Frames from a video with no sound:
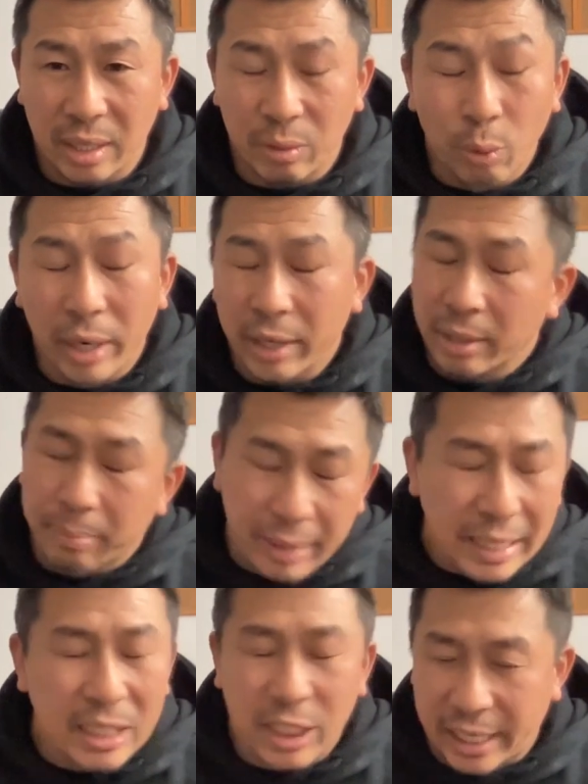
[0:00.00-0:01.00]
Well,
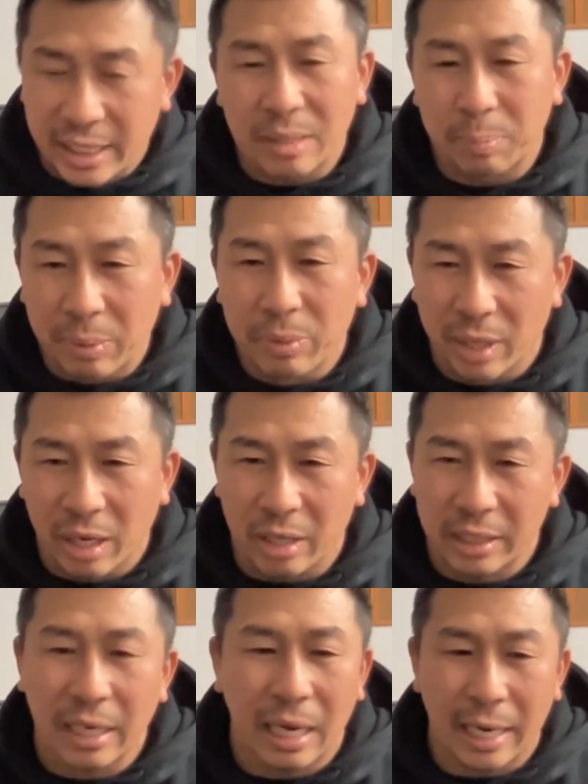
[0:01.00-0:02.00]
many chances people could have
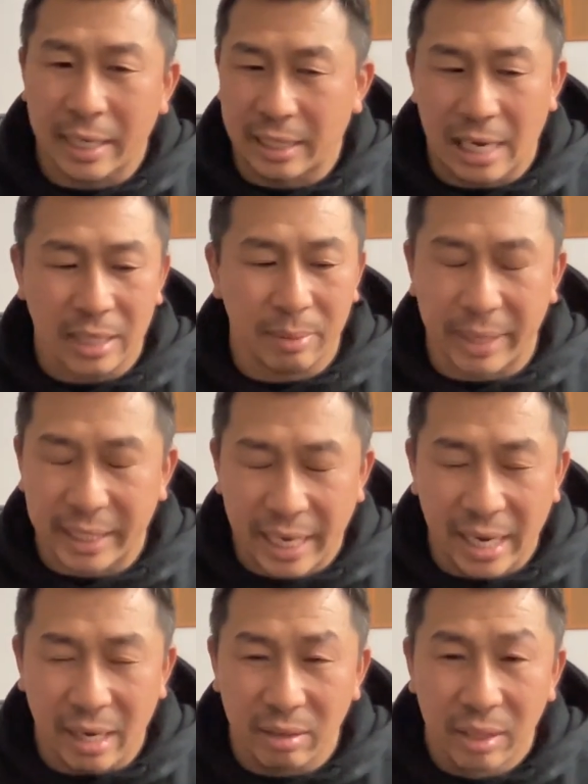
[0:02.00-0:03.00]
lost. I could knock somebody
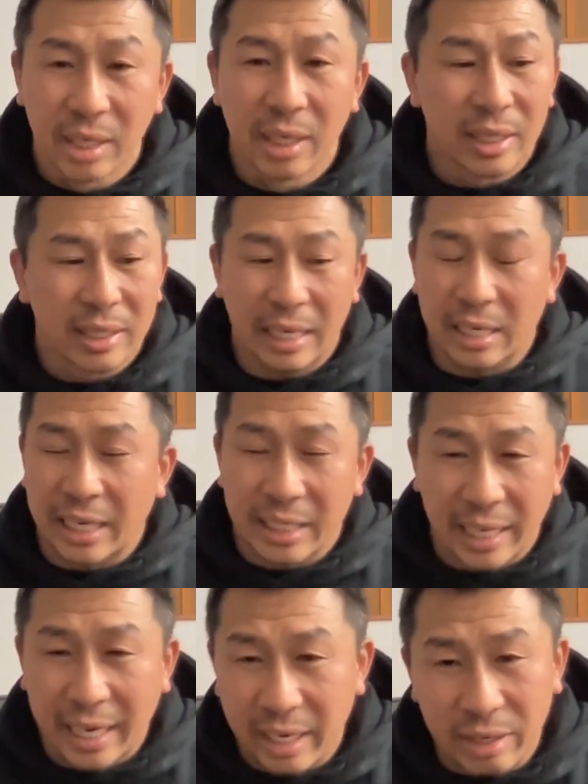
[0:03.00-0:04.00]
down. They could hit
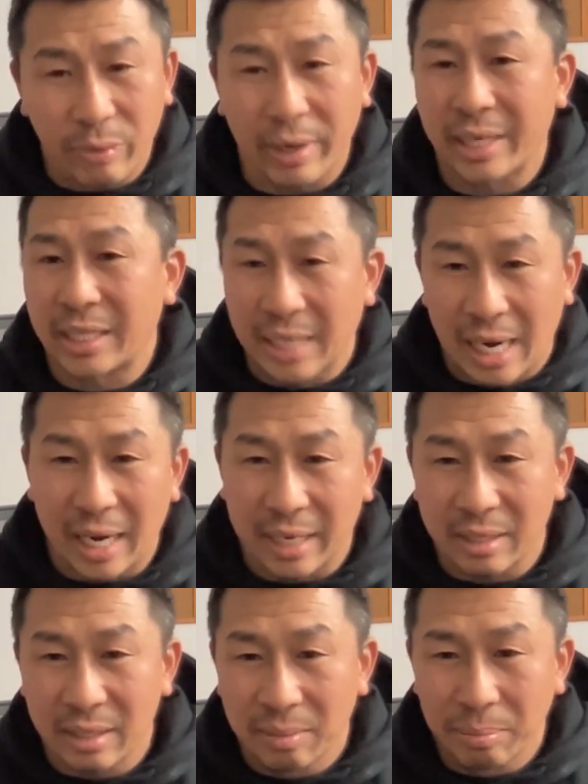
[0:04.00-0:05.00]
their head on the ground and died.
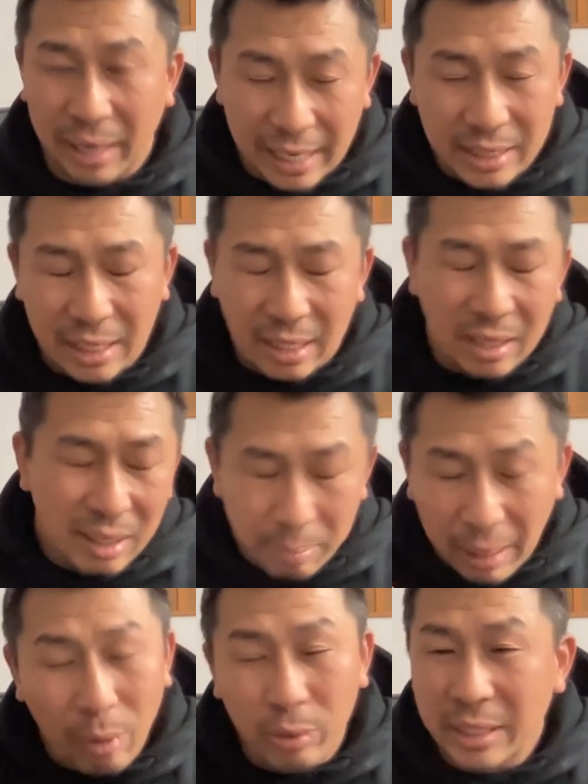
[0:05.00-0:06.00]
But
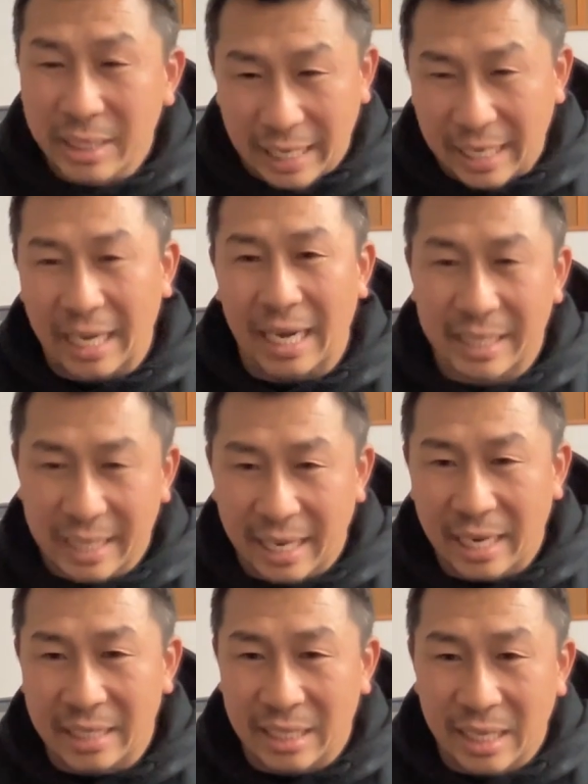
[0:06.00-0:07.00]
I wasn't thinking like
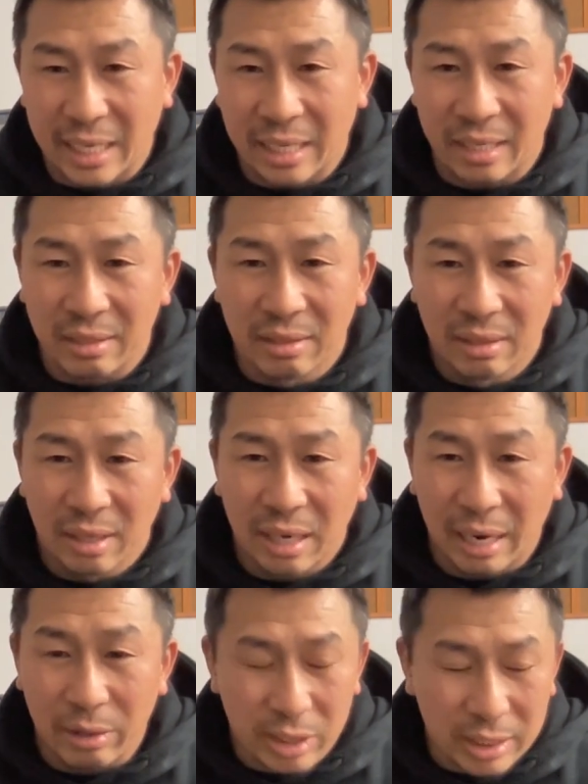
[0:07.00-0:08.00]
that as a kid.
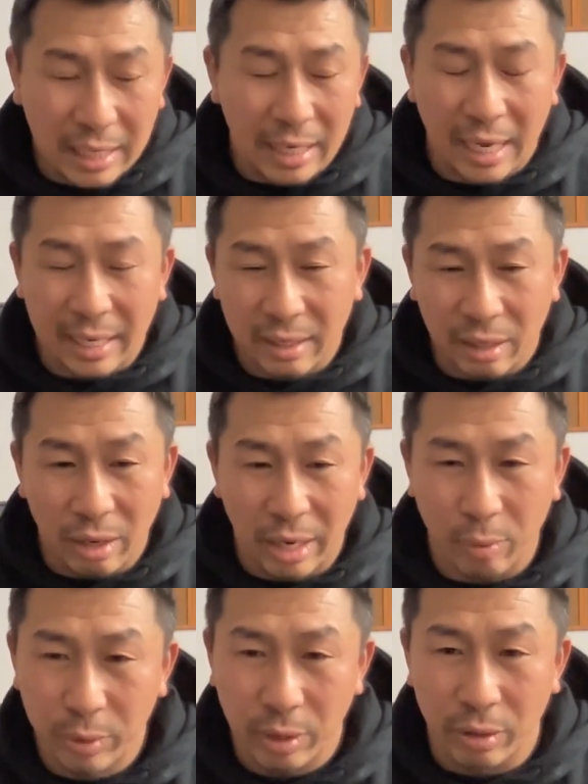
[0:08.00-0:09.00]
I was just thinking like, all
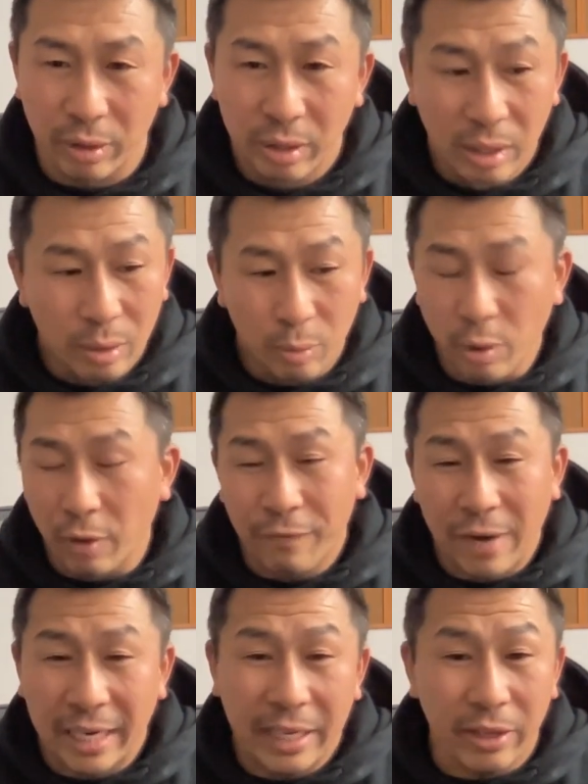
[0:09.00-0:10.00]
right, we're gonna
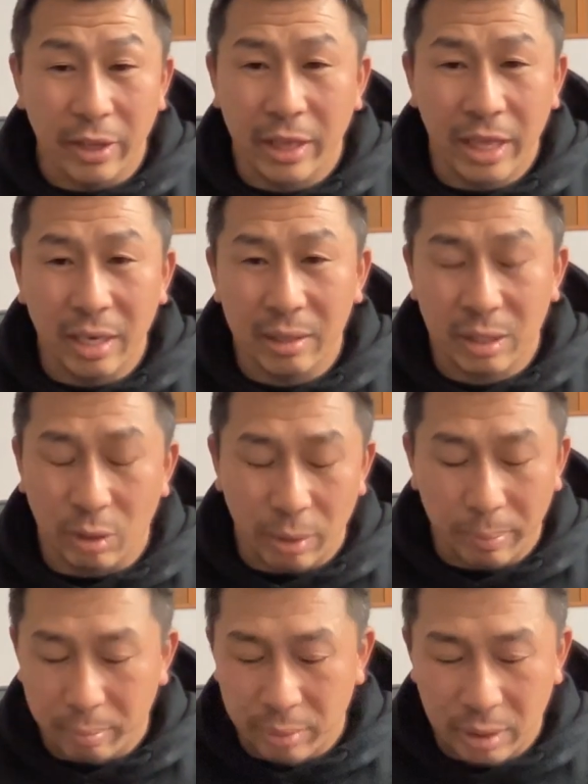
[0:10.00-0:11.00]
fight either them. So
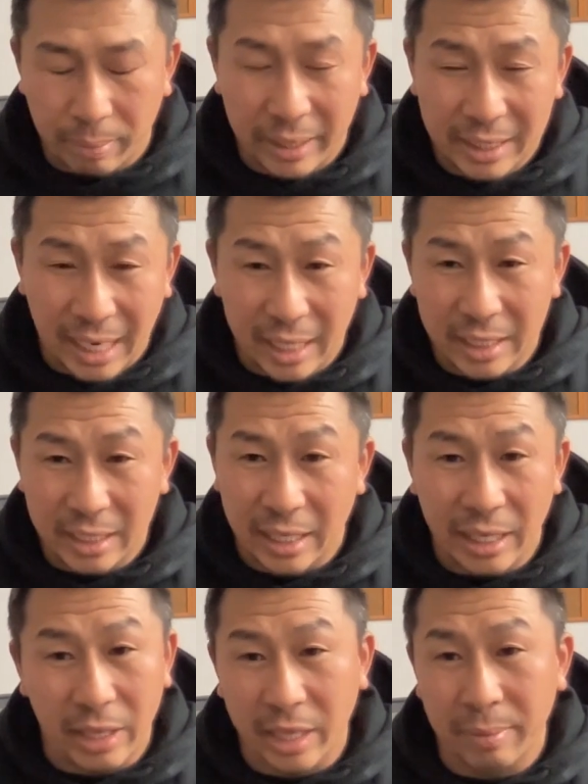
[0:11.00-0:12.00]
the mentality is
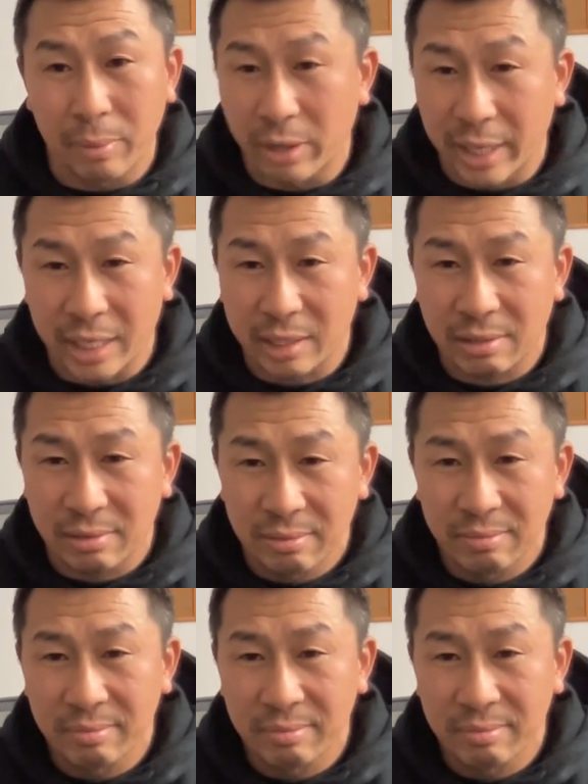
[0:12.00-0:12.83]
either them or us.